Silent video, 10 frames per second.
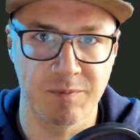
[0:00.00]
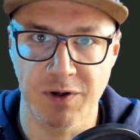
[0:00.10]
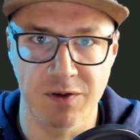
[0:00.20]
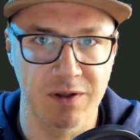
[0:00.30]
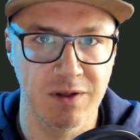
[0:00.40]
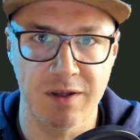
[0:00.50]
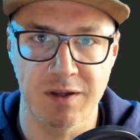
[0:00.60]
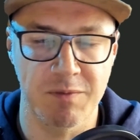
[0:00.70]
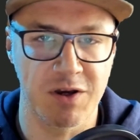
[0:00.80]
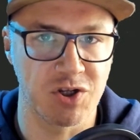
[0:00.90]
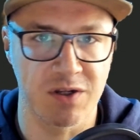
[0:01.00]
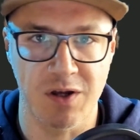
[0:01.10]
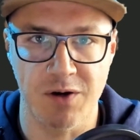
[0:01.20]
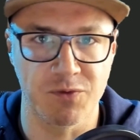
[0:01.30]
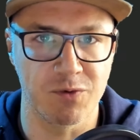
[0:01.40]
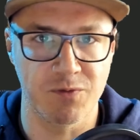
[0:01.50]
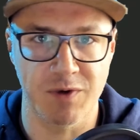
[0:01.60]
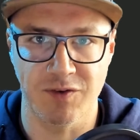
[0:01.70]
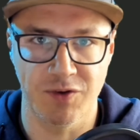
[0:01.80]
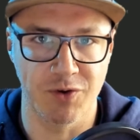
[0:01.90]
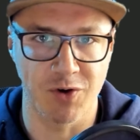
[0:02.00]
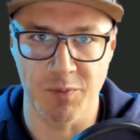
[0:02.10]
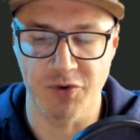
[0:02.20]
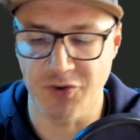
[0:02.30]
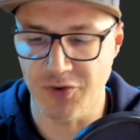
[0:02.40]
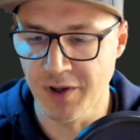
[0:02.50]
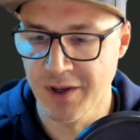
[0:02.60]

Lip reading: But in the animation in After Effects, in your composition,